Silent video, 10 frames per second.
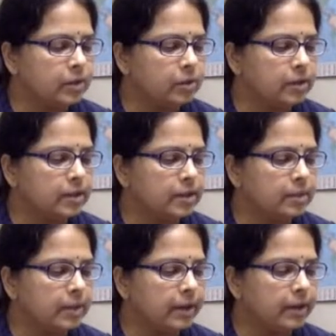So this
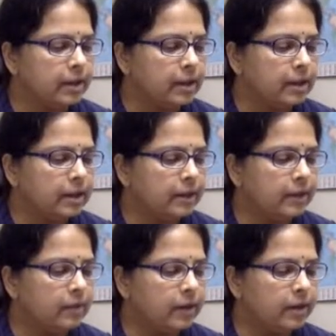is my
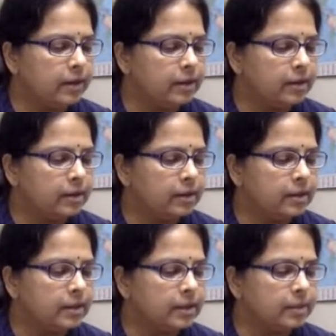level 1,
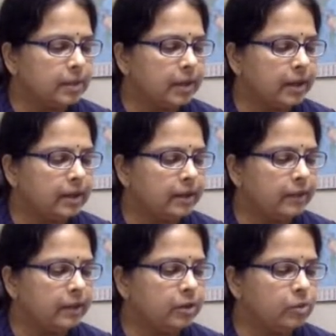this is my level